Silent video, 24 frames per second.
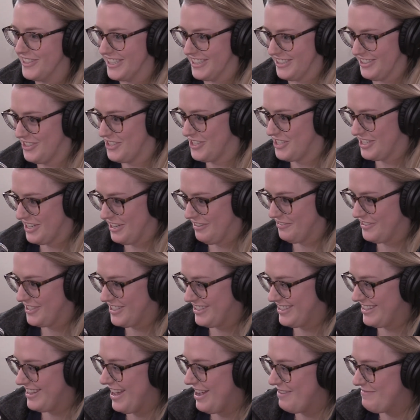real
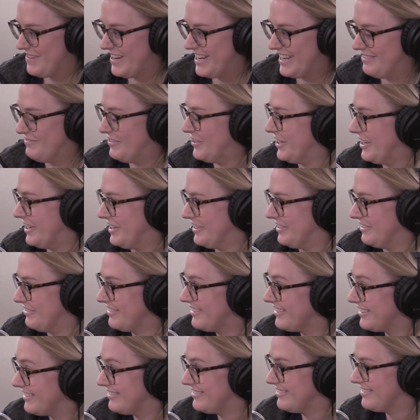shifts, that many more
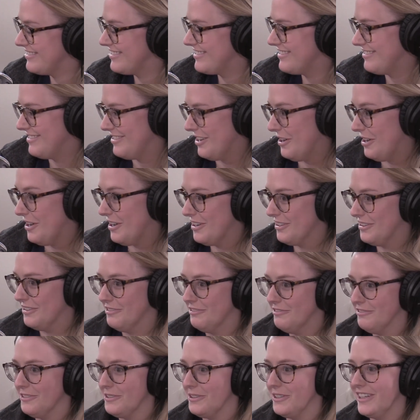on the
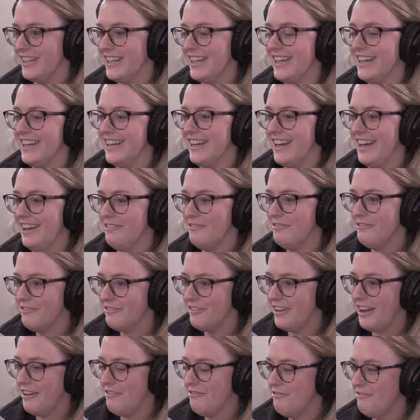floor here.
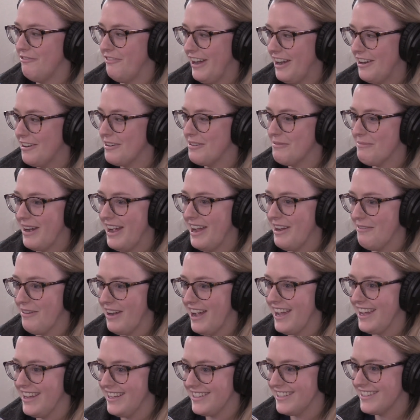I've found my
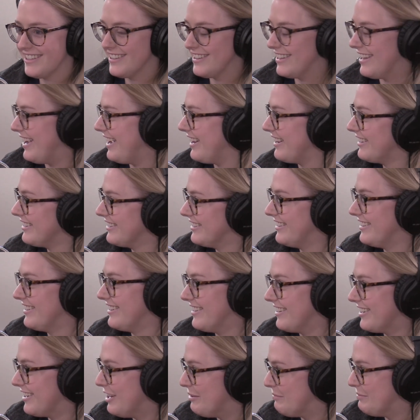way into that clinic
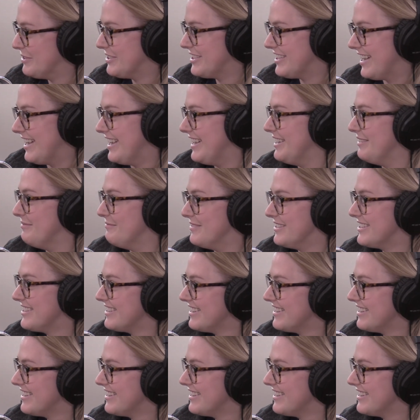a couple times